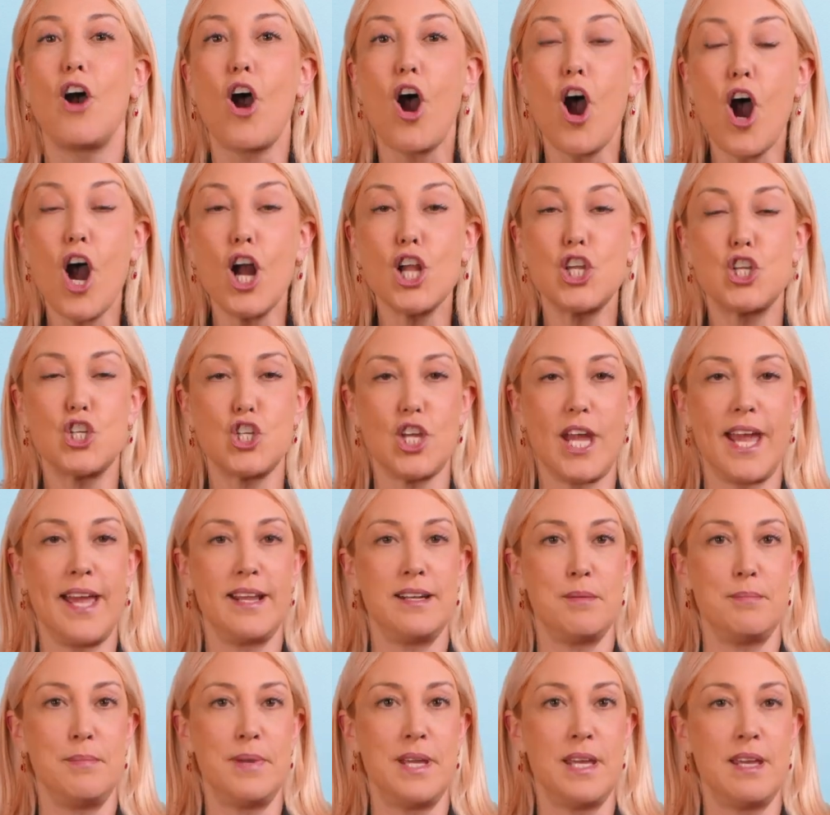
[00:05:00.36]
arch
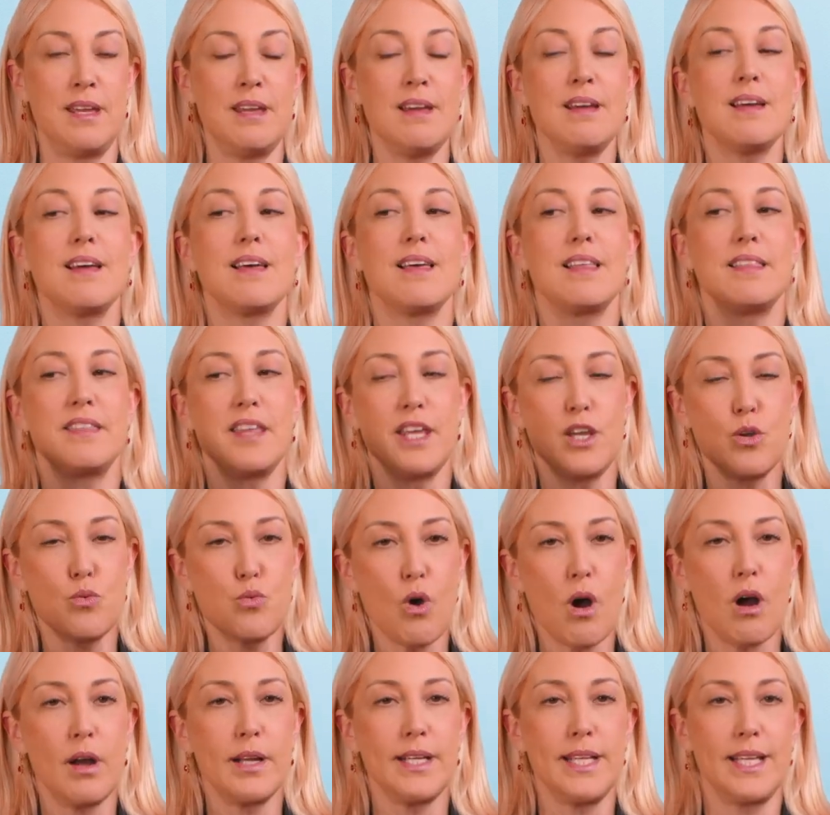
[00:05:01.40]
enemy, the
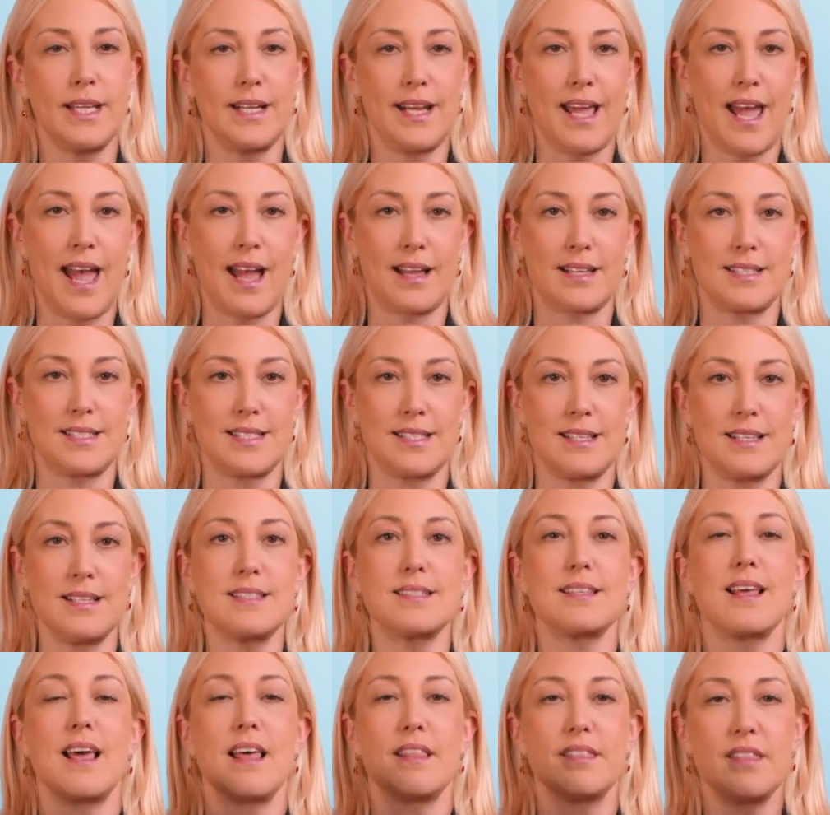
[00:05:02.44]
Iranian
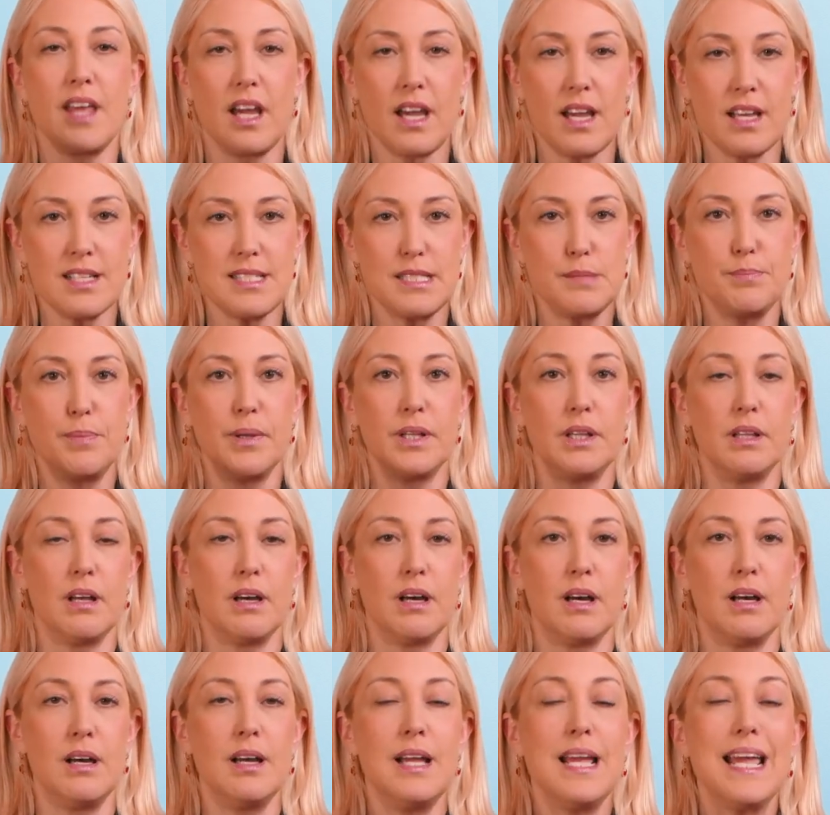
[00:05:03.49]
axis, the
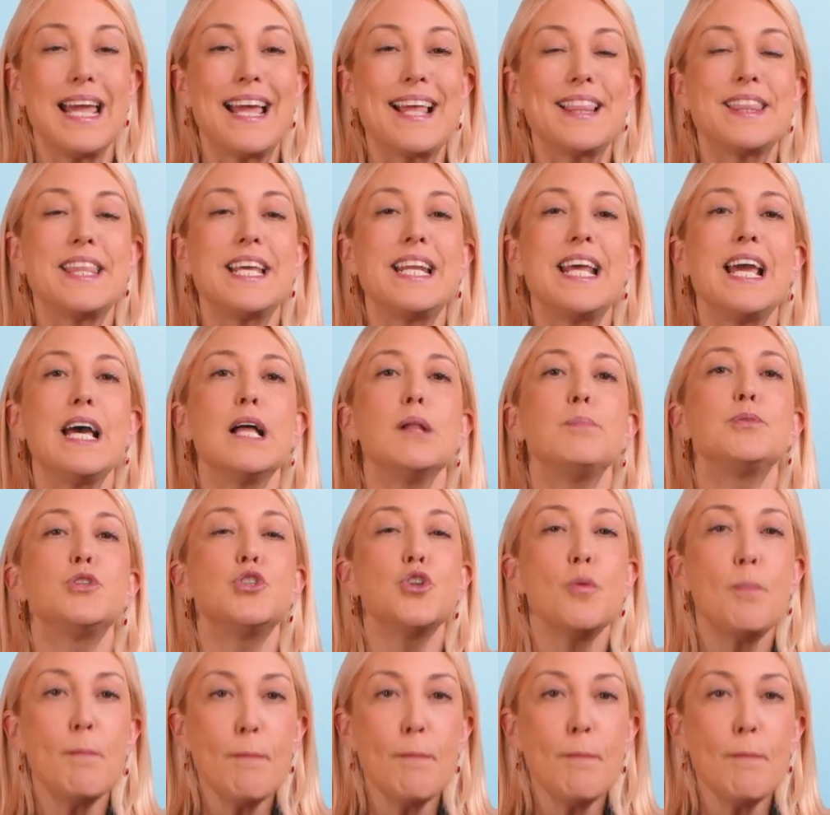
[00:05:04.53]
Hezbollah, that helped to